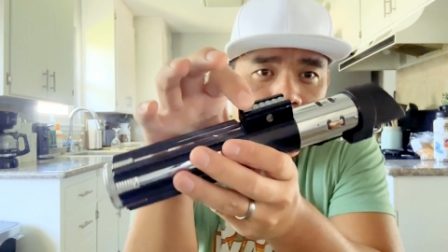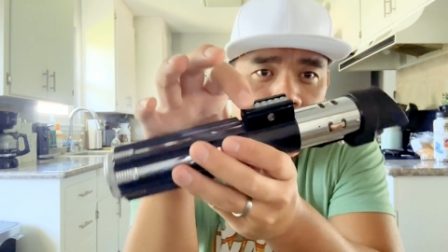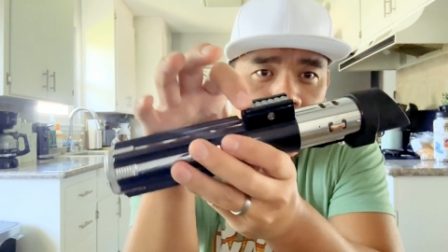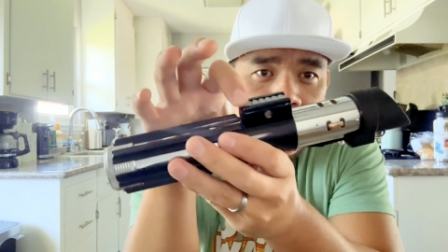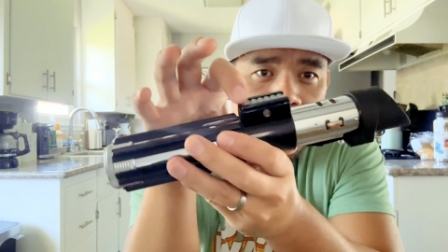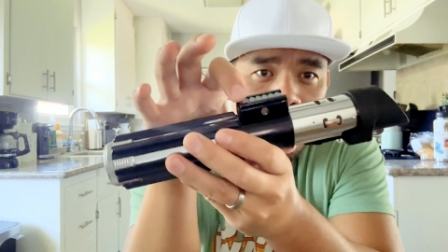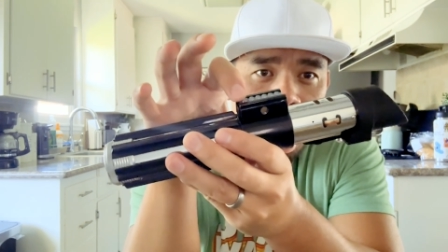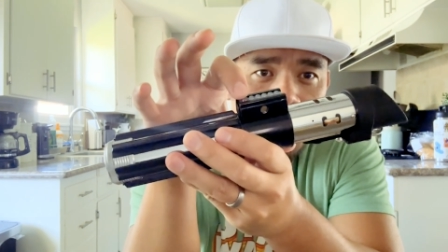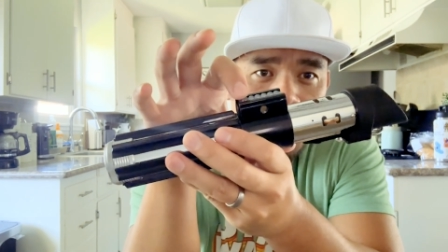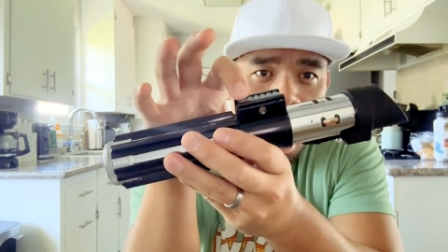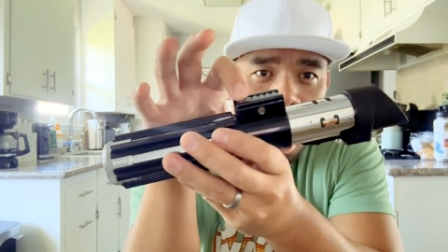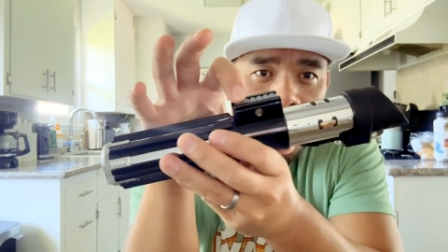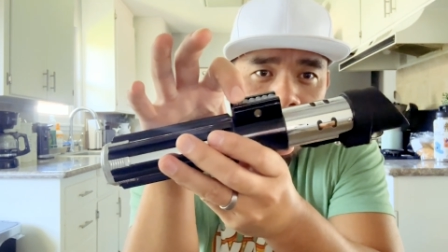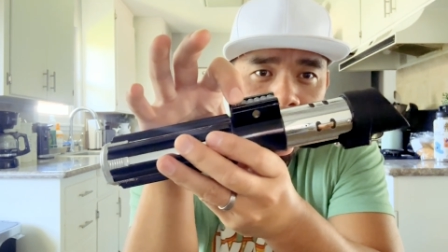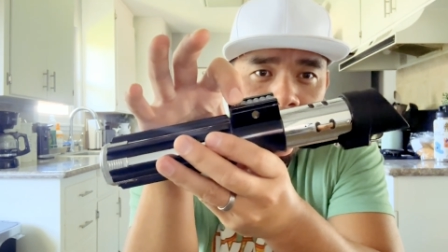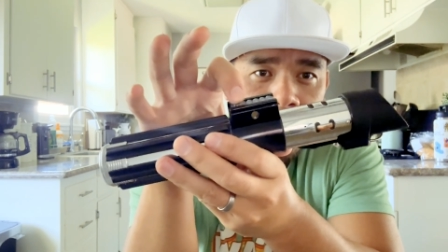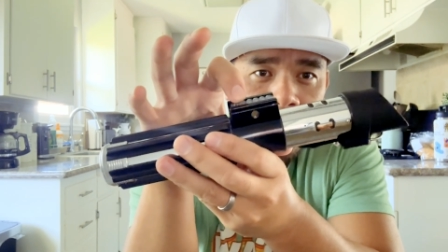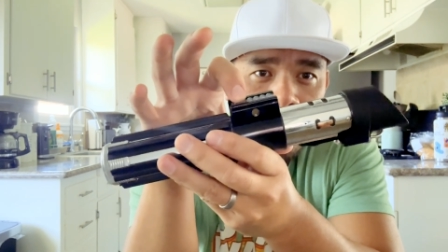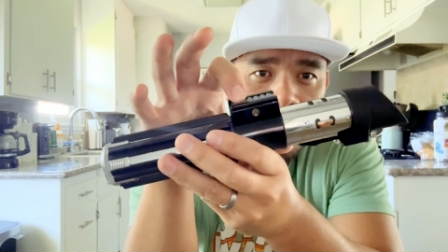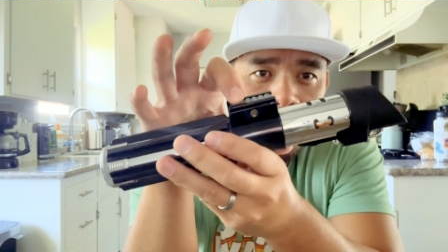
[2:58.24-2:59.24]
and bottom
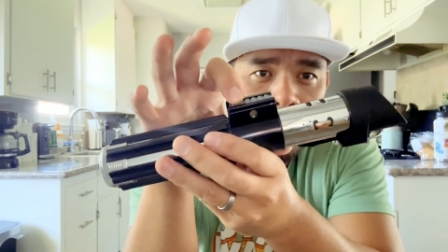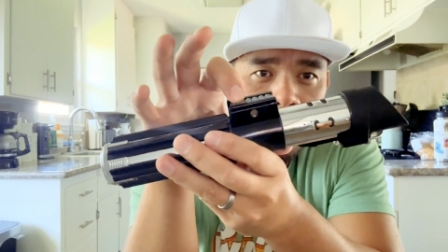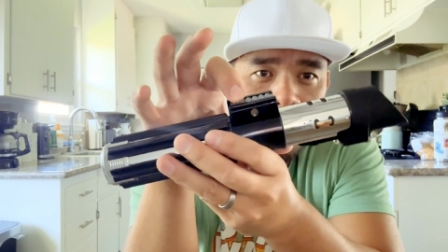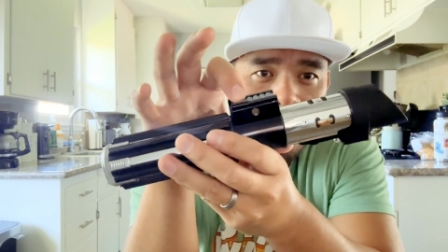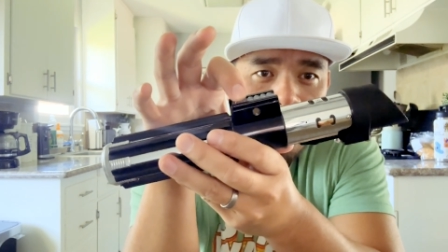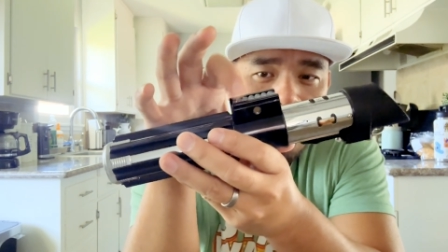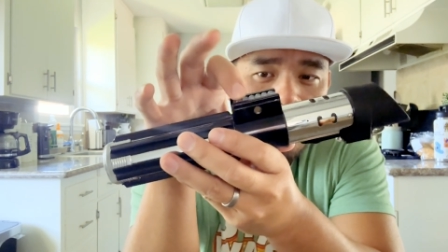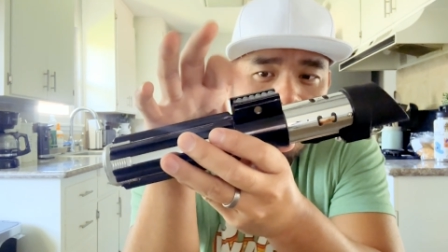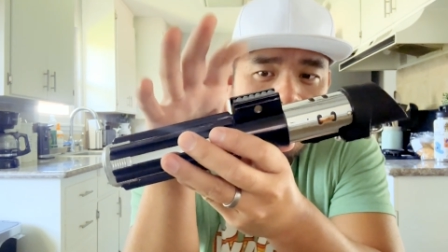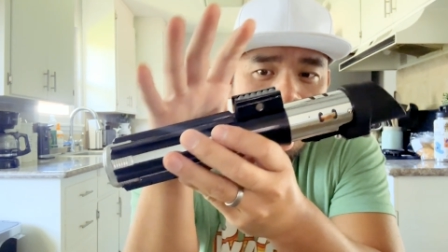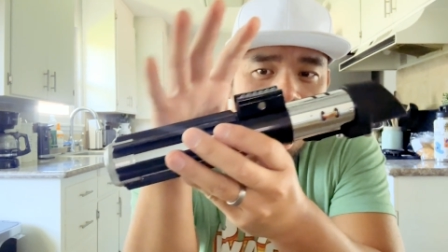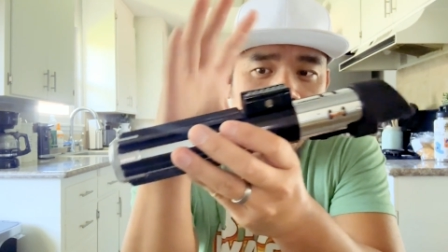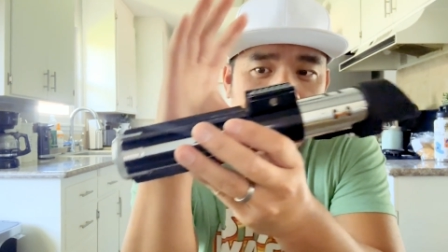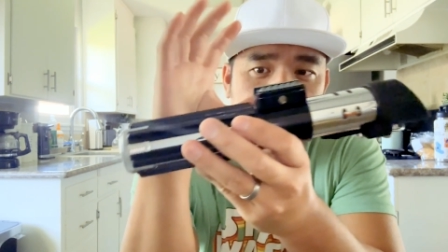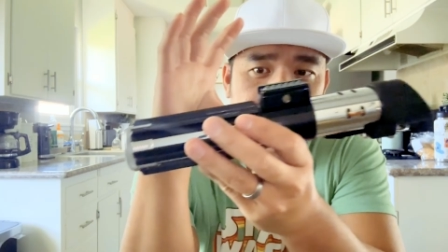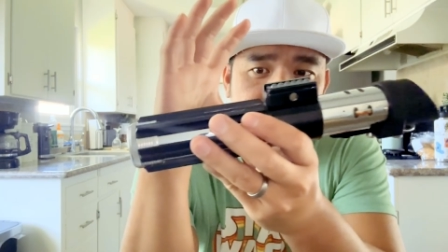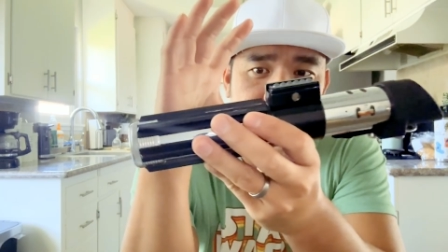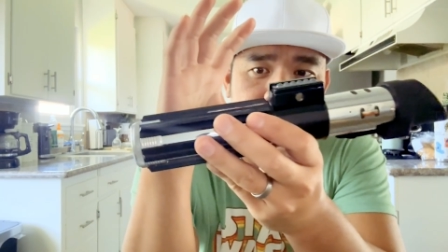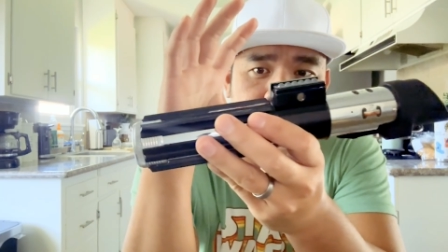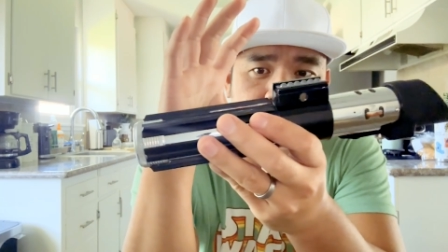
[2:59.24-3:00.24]
button will be your
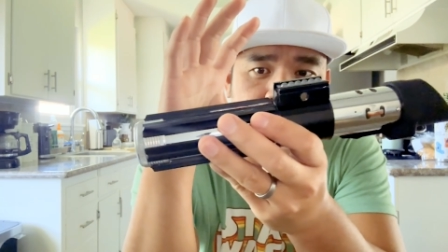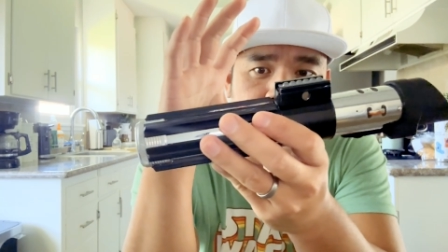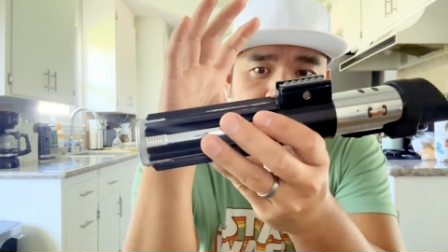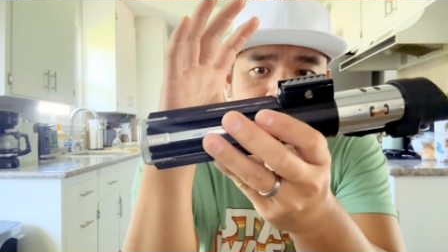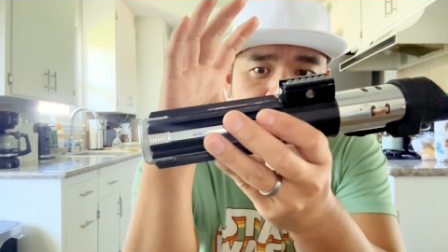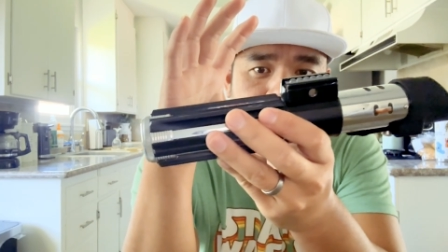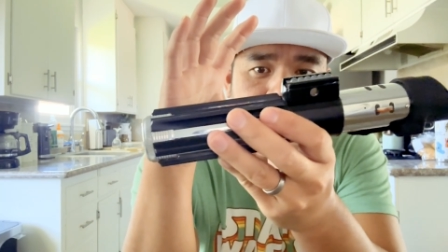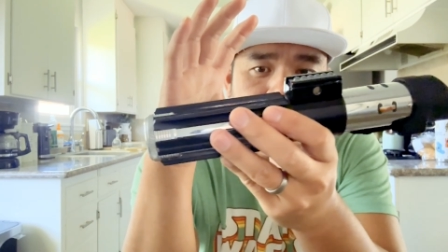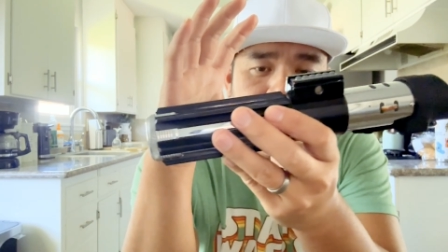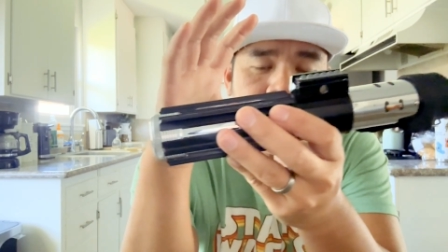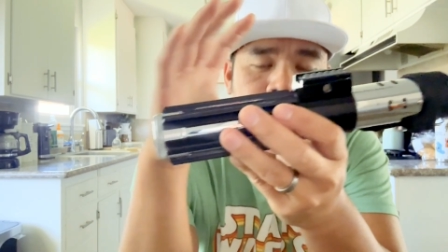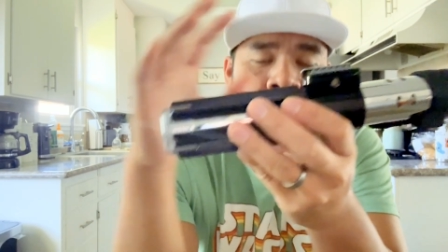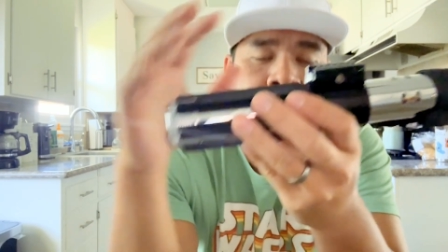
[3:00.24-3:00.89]
auxiliary.